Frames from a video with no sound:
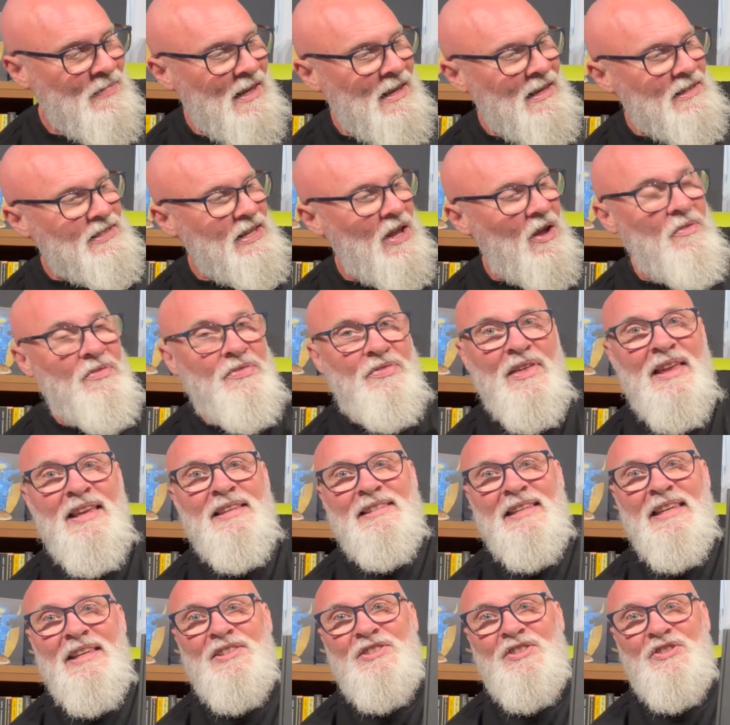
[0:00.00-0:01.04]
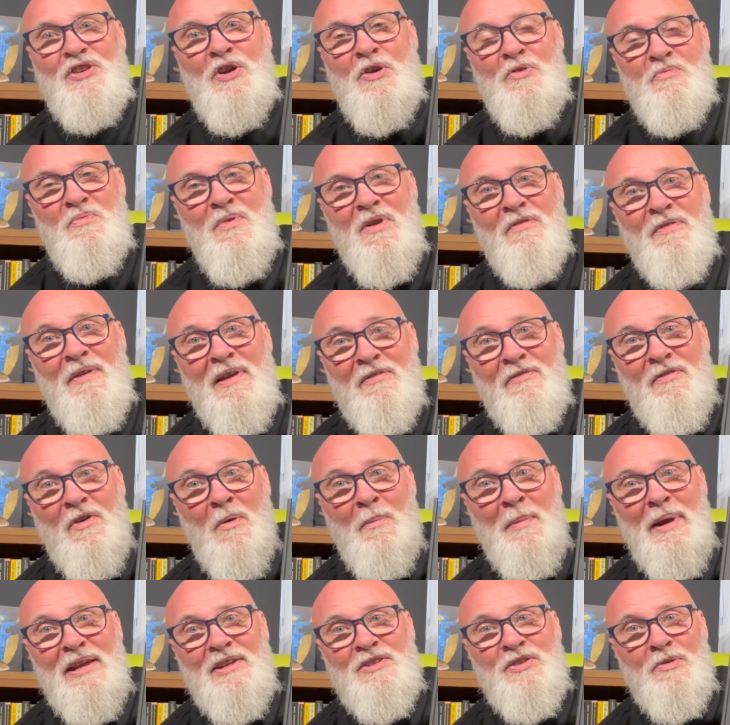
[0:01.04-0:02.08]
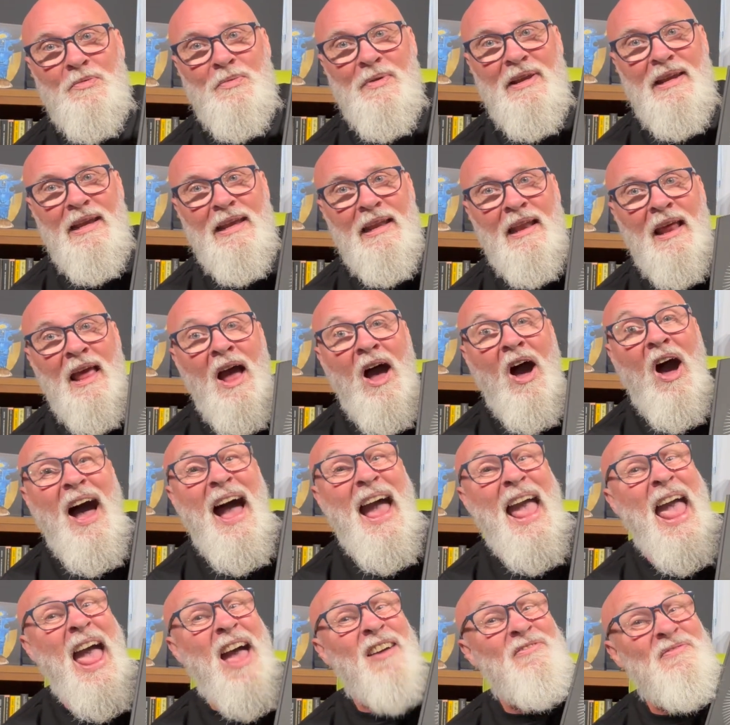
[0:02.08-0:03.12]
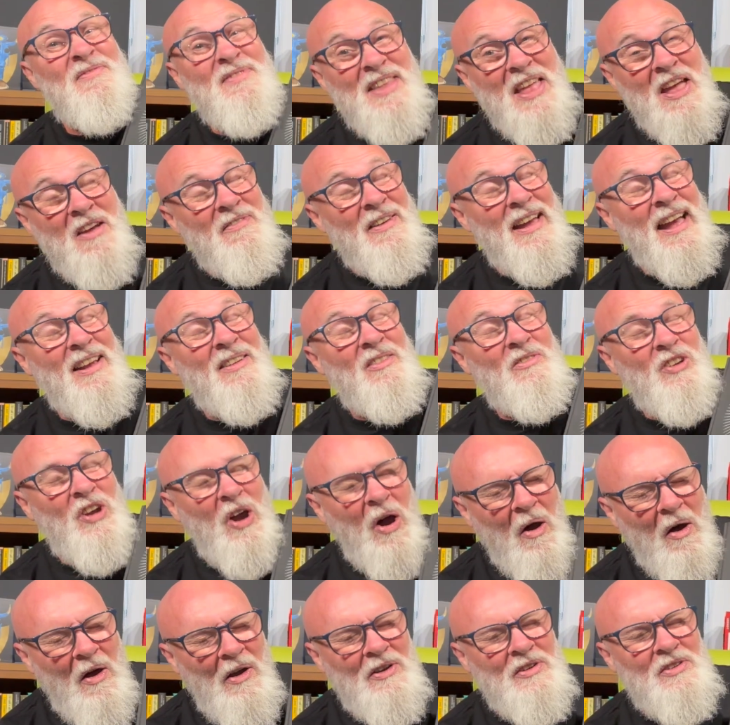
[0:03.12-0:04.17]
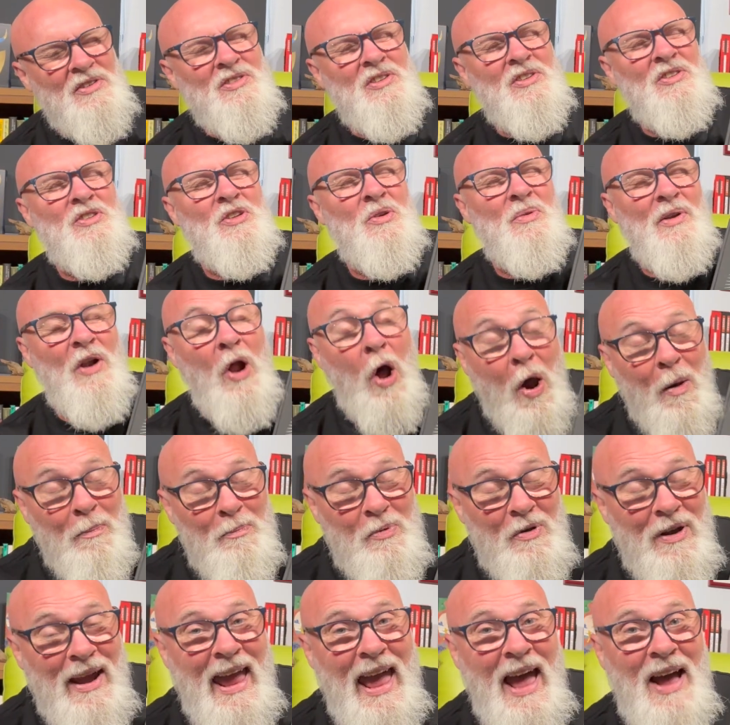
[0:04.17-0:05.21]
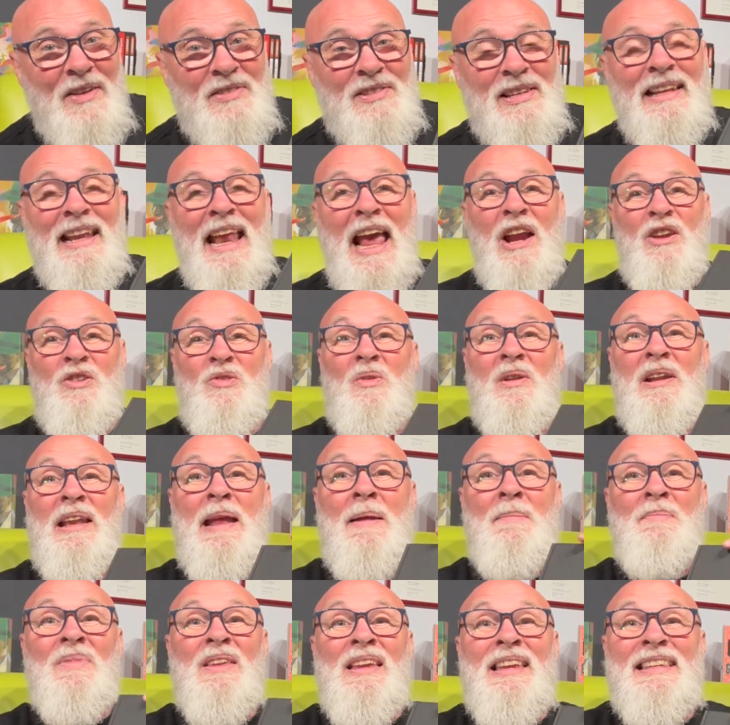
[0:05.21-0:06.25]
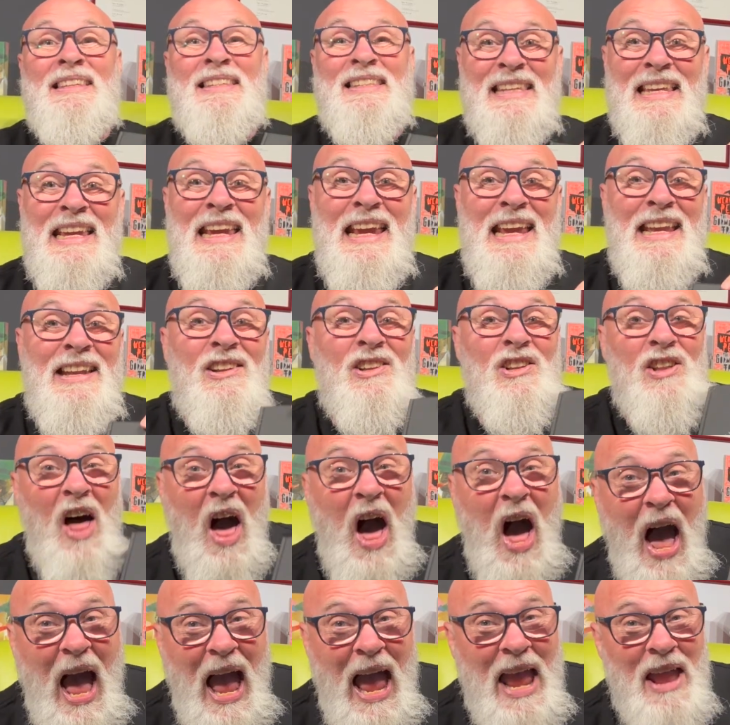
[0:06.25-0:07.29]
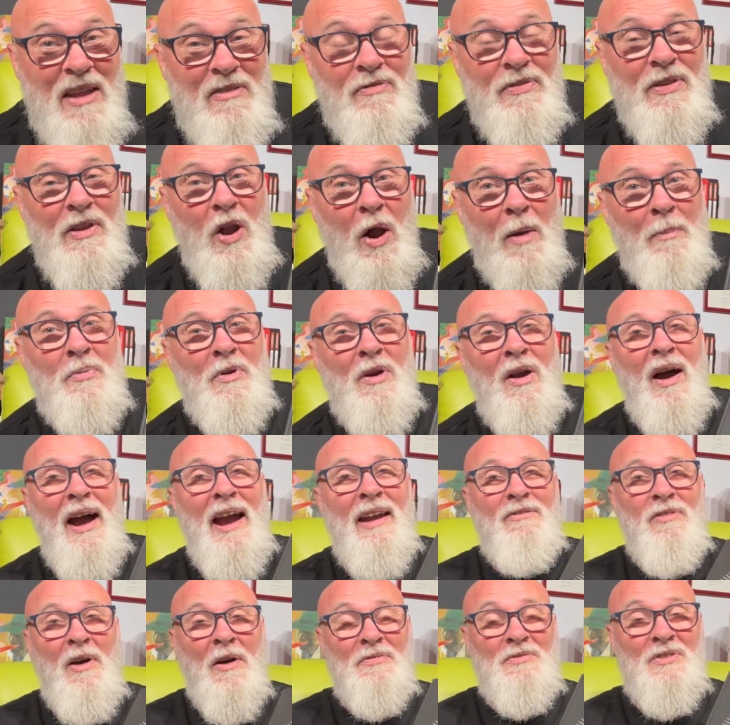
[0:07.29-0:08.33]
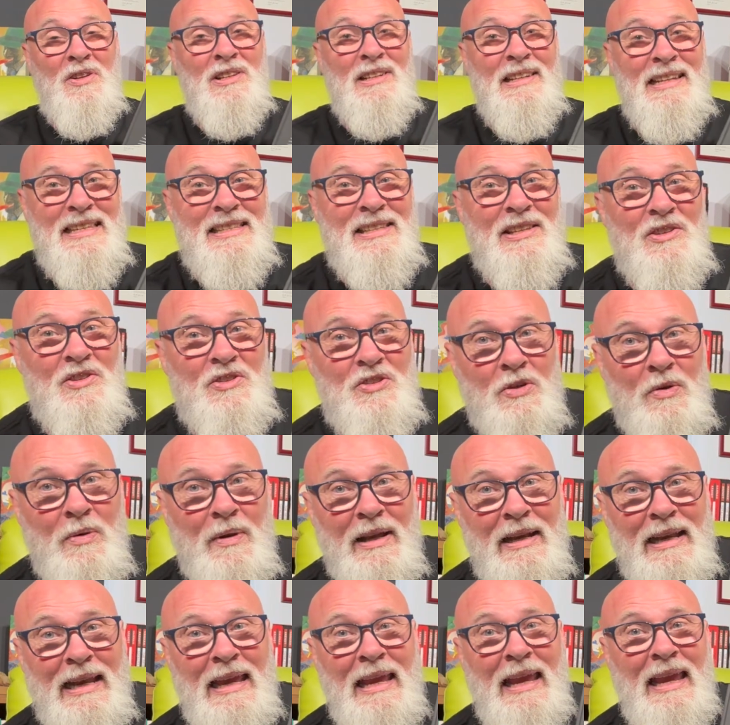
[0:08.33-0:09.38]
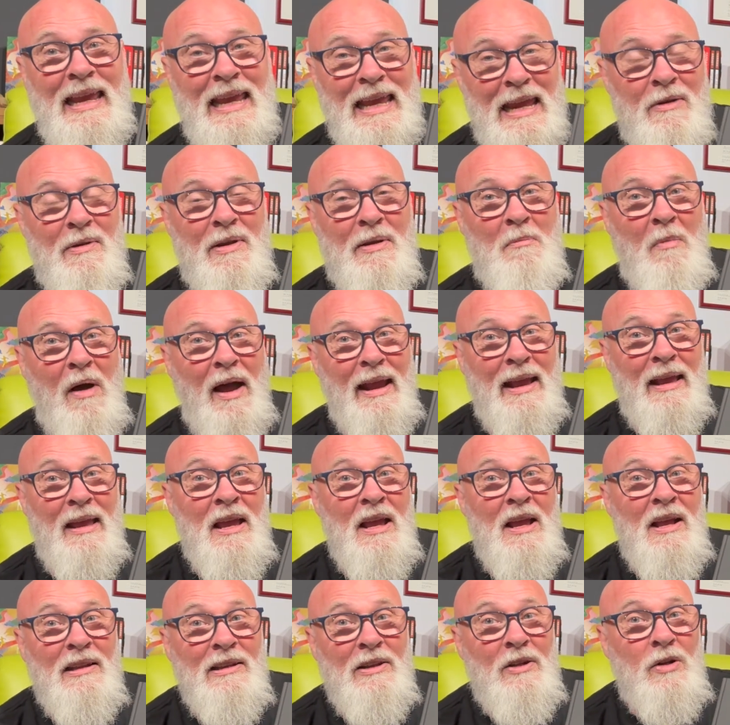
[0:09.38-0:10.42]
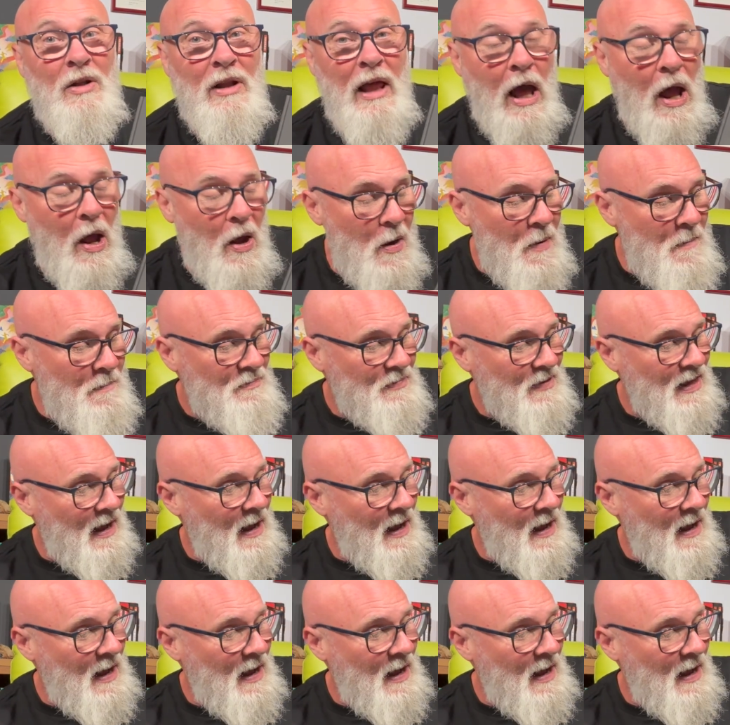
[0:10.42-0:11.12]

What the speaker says: So this is terrific for me to read. I have never gone to an opera house and actually seen live the opera. I've often listened to it here in my little home.